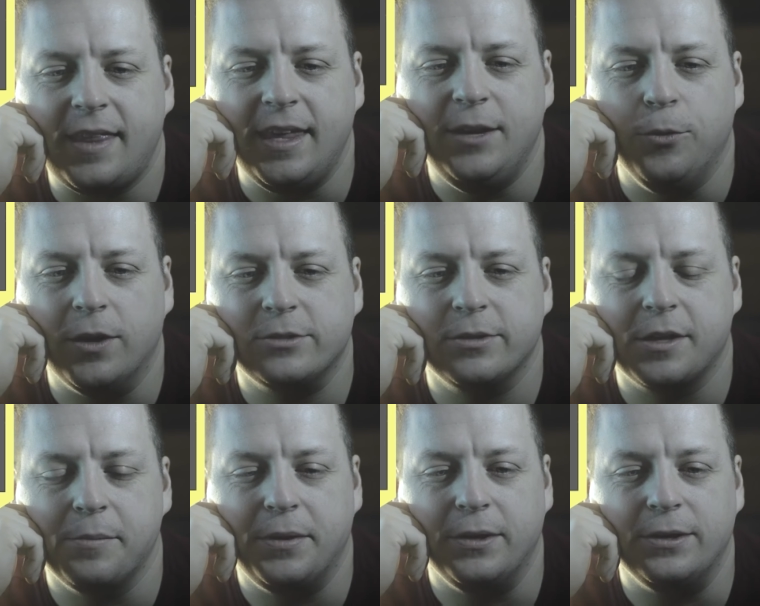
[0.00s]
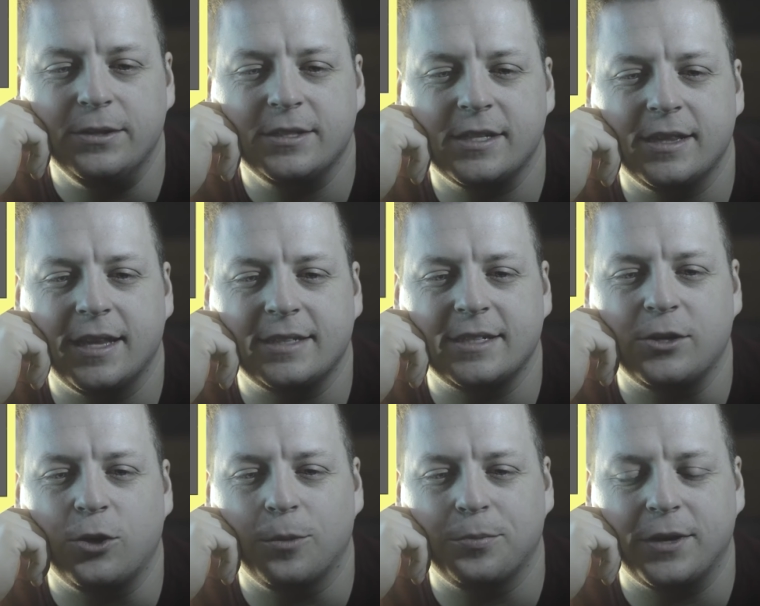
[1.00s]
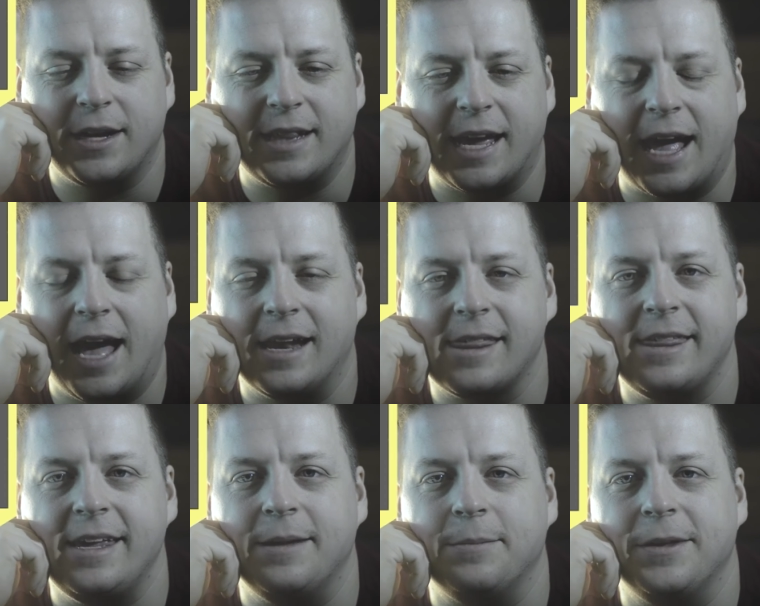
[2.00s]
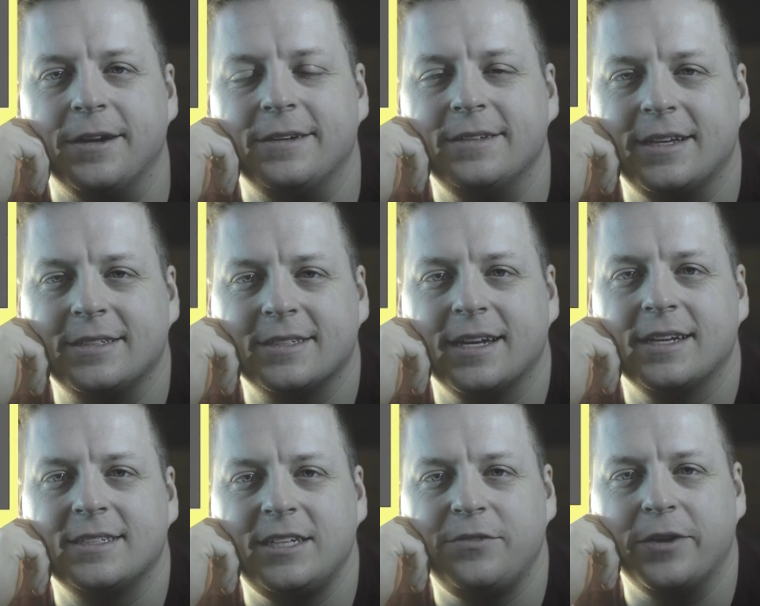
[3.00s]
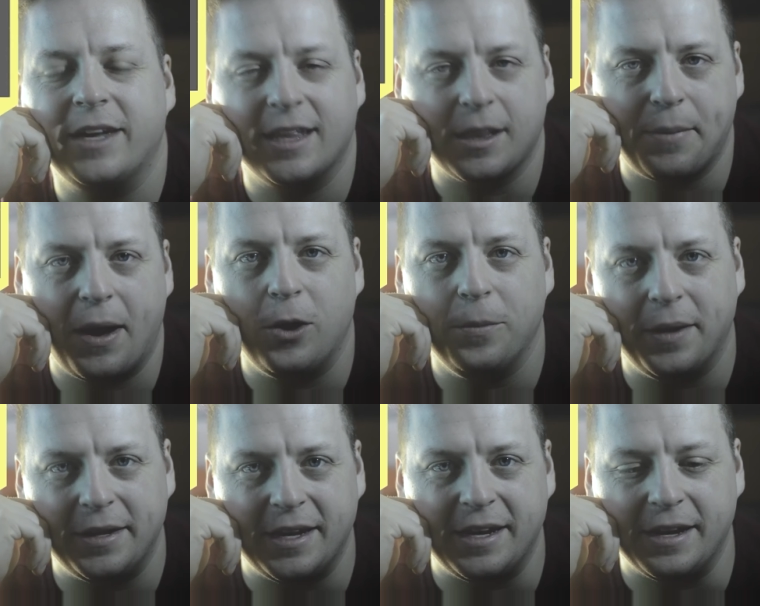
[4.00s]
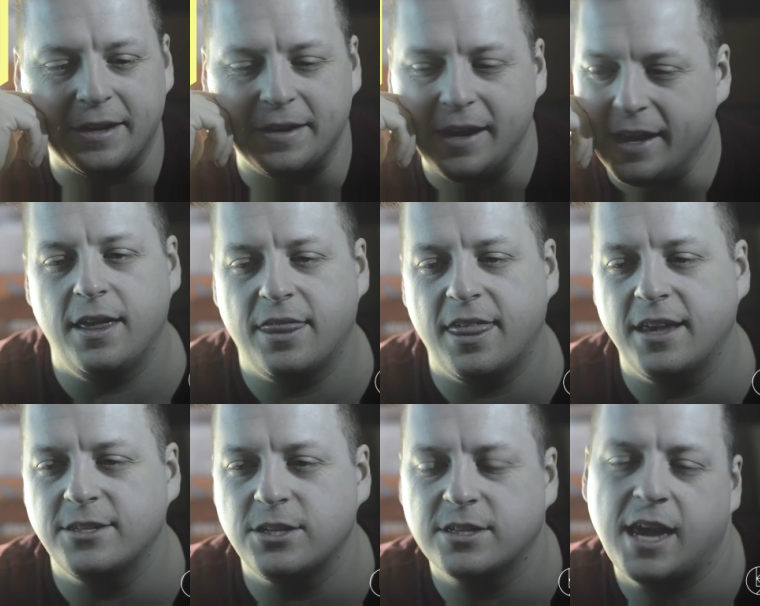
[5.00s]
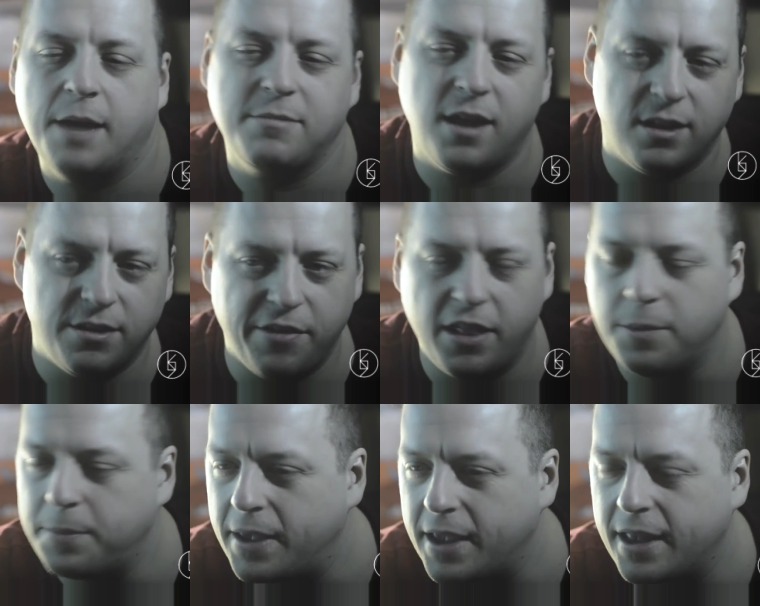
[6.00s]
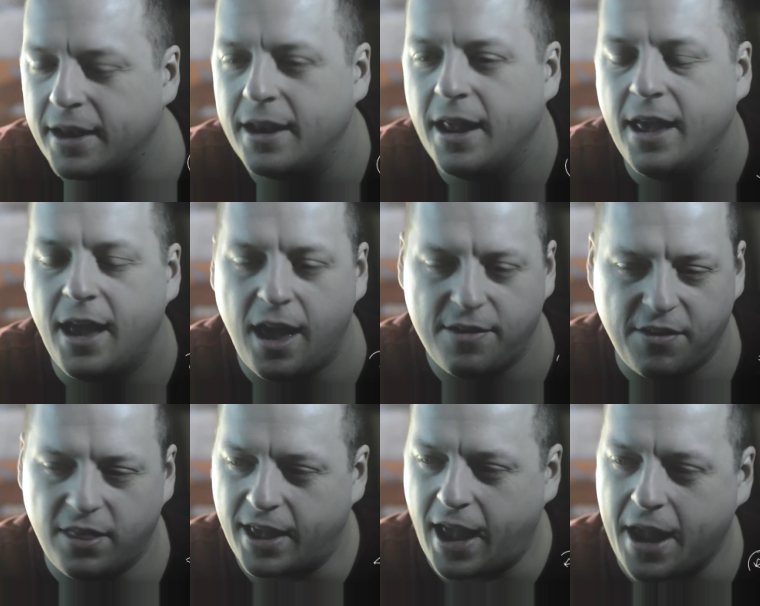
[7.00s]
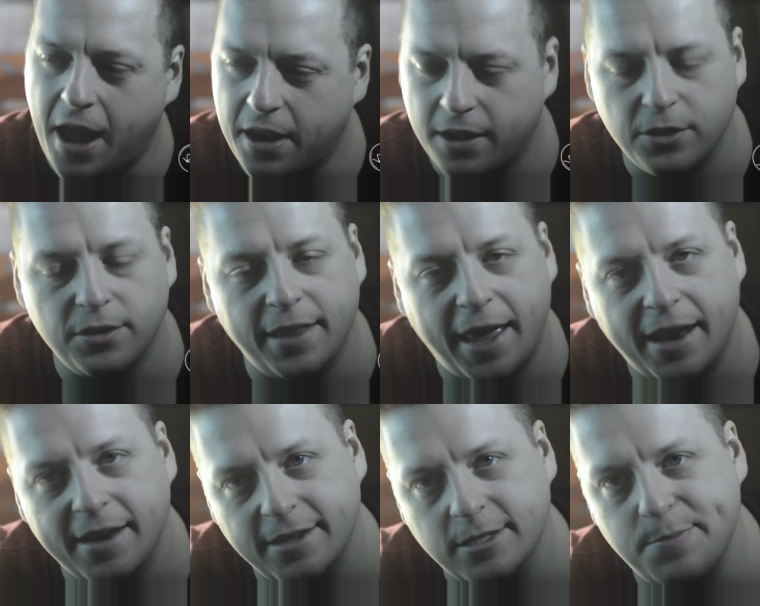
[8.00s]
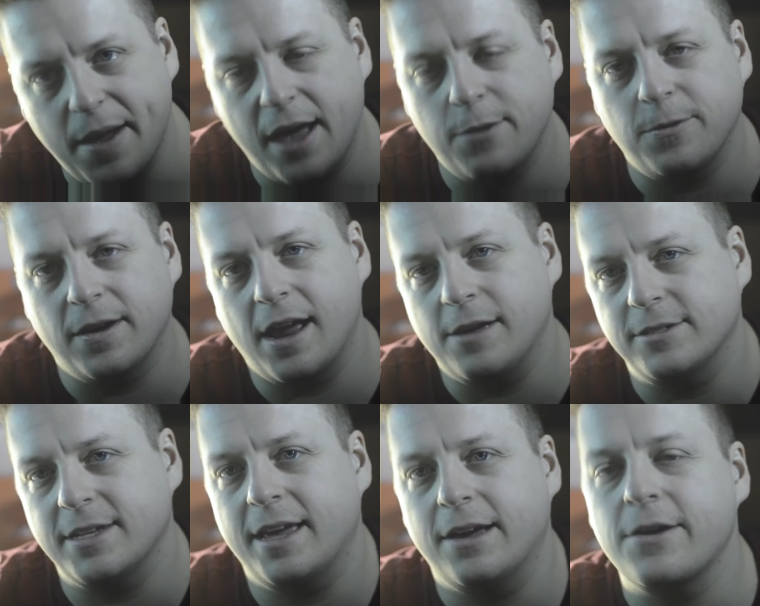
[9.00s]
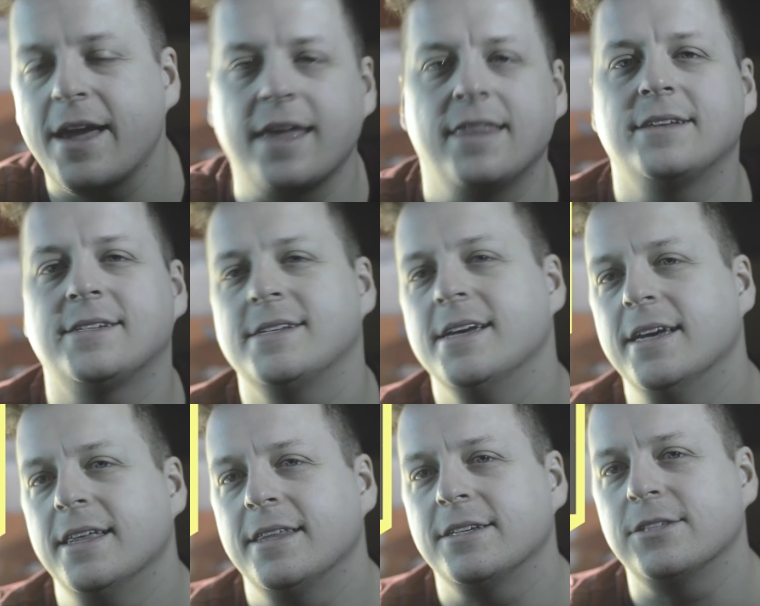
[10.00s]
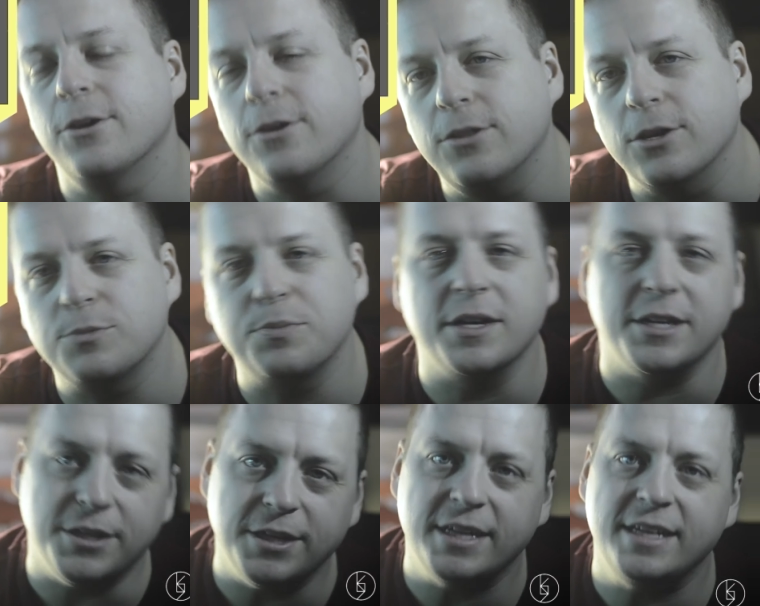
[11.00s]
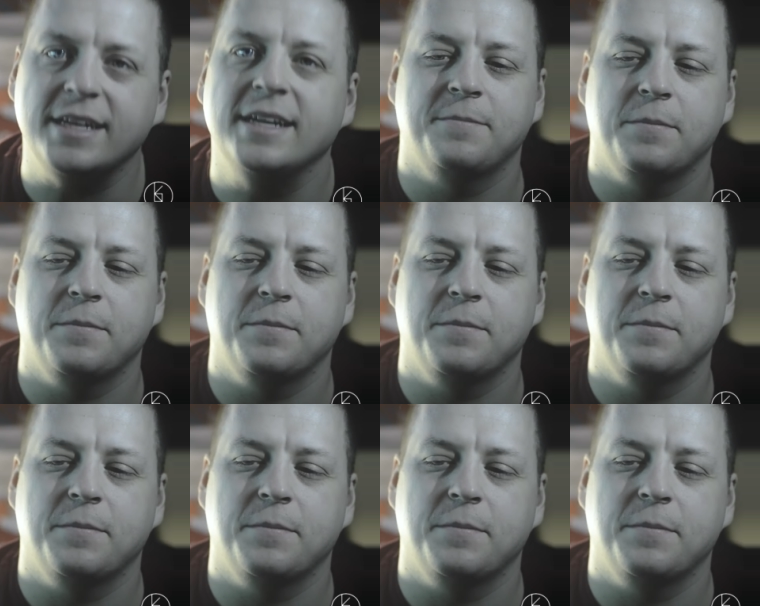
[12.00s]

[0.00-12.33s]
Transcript: he works with computers and let's incorporate that kind of theme you know let's uh, see if we can get the power button in here things just kept on developing and i felt like i got a good landing spot where i was like okay this this logo looks pretty good